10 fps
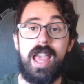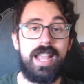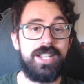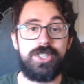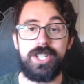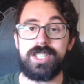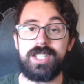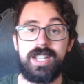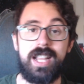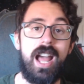He's just
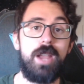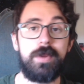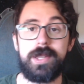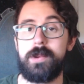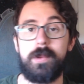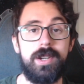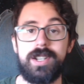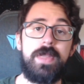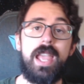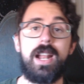a guy with a
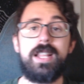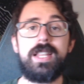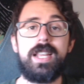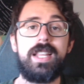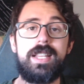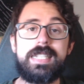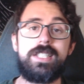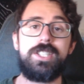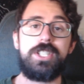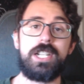quirk. And I think
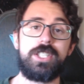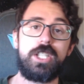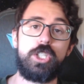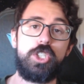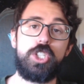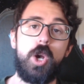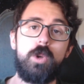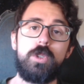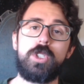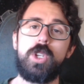this is just
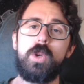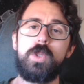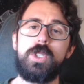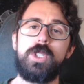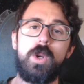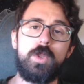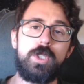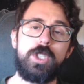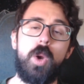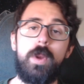so
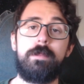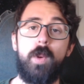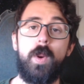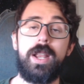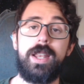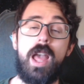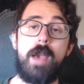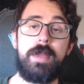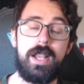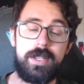important
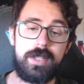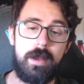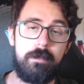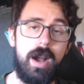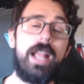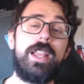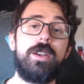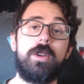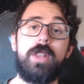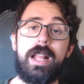because My
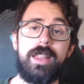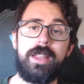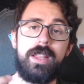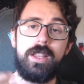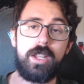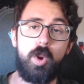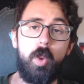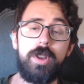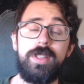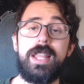Hero, like the
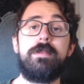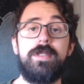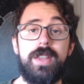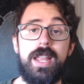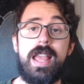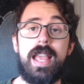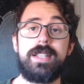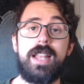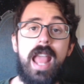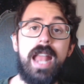core theme of it
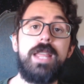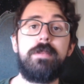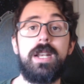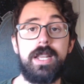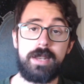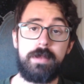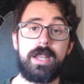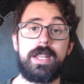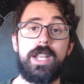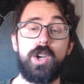is that anybody can
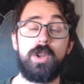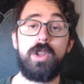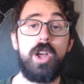be a hero.